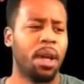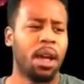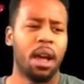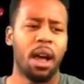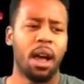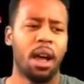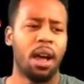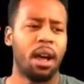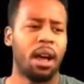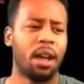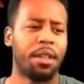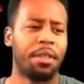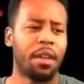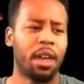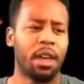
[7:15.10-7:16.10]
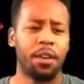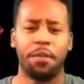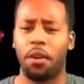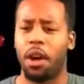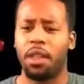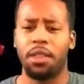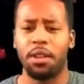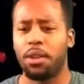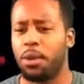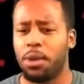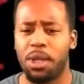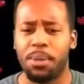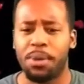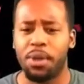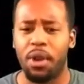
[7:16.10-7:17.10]
Thank you for all the new
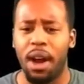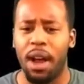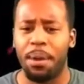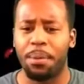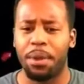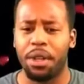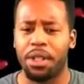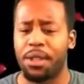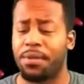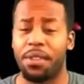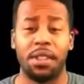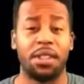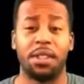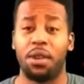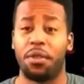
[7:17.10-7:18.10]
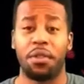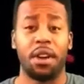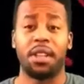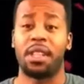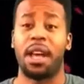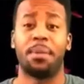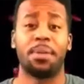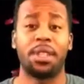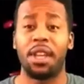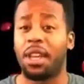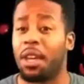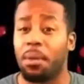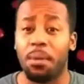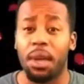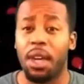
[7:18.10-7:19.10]
subscribers. If this is your first time
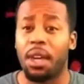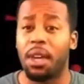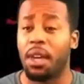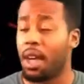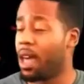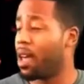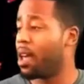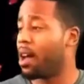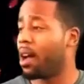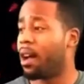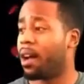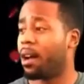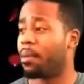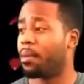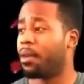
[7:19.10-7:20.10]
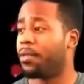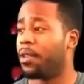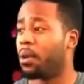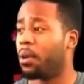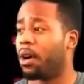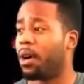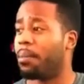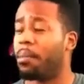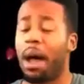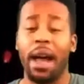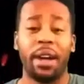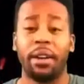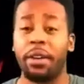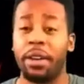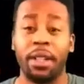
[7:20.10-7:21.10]
seeing me, if you are a
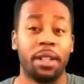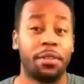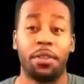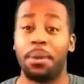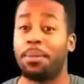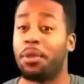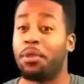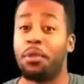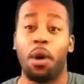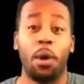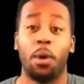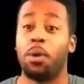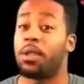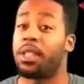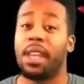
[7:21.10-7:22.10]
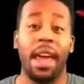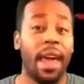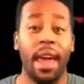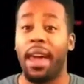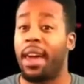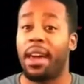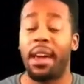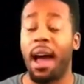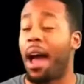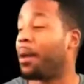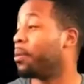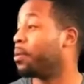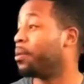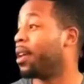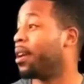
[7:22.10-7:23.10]
migrant from the Rose Gang, I
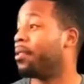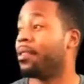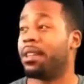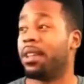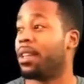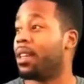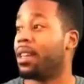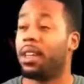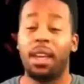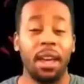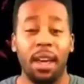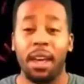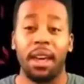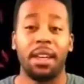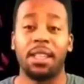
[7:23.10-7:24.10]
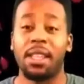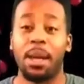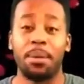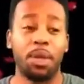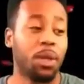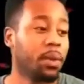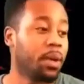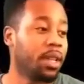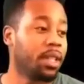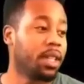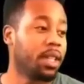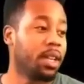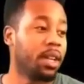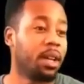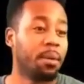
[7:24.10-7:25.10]
will definitely accept you
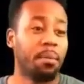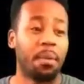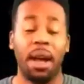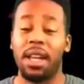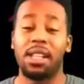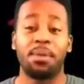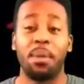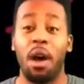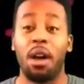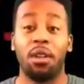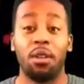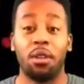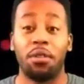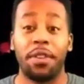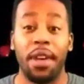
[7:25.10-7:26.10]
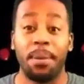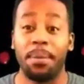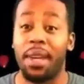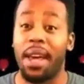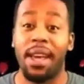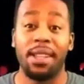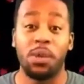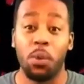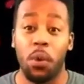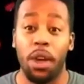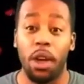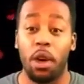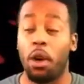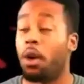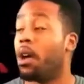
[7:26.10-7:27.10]
into my small little family as
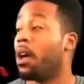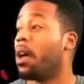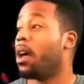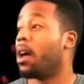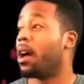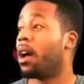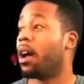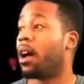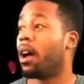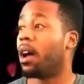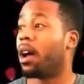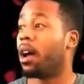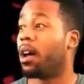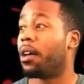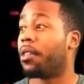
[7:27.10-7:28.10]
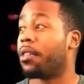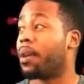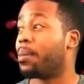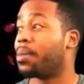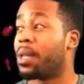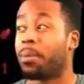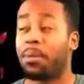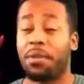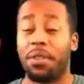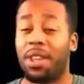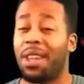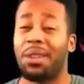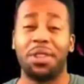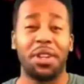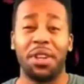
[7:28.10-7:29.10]
well. Thumbs up the
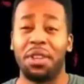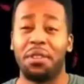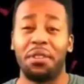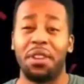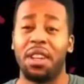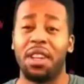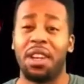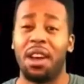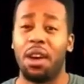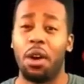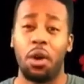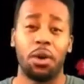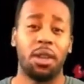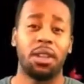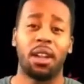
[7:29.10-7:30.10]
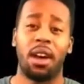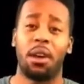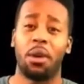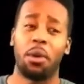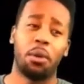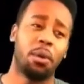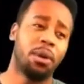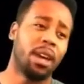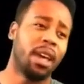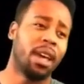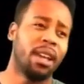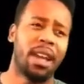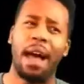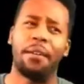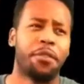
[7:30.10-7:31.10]
video, share the video, you know, and
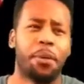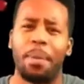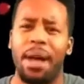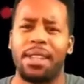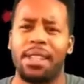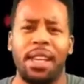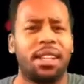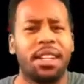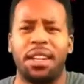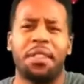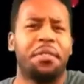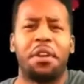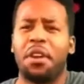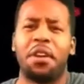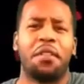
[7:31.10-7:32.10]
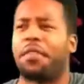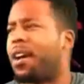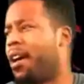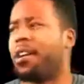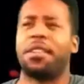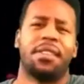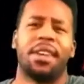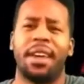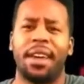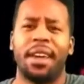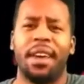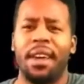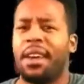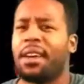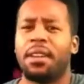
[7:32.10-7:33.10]
not for my sake, share the video for her sake.
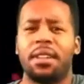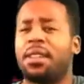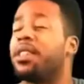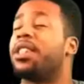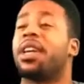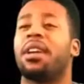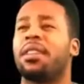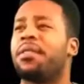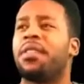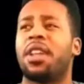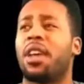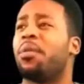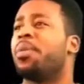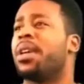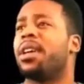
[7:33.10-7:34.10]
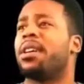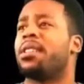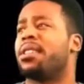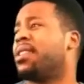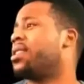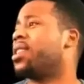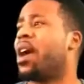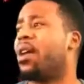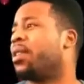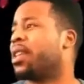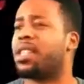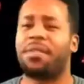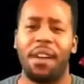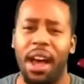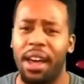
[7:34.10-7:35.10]
Share the video because the song is
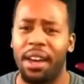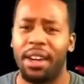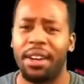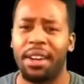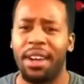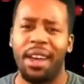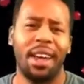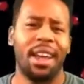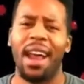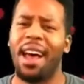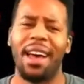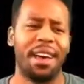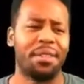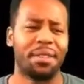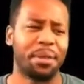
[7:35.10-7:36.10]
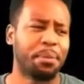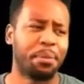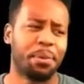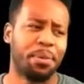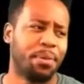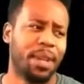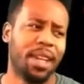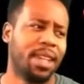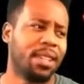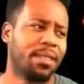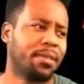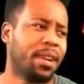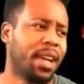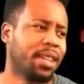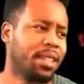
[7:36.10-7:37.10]
fire. And I have a ridiculous
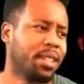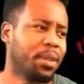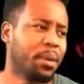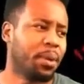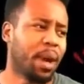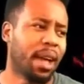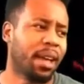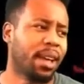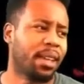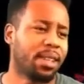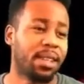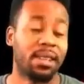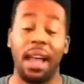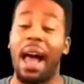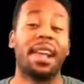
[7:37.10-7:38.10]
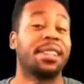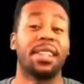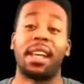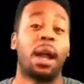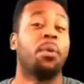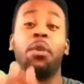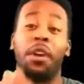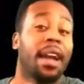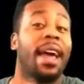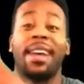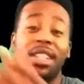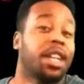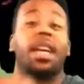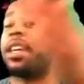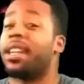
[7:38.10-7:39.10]
reaction to it, I guess. Because I said I wanted ass
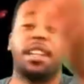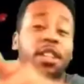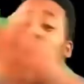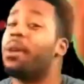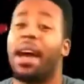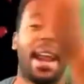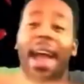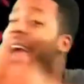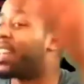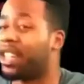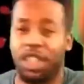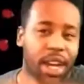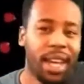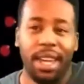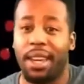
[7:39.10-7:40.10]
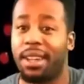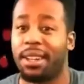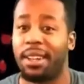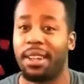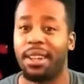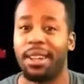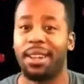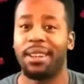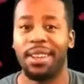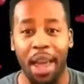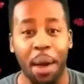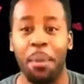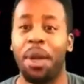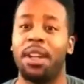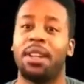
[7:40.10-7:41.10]
shaking and you got ass shaking.
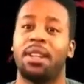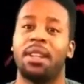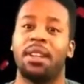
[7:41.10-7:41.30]
Damn it.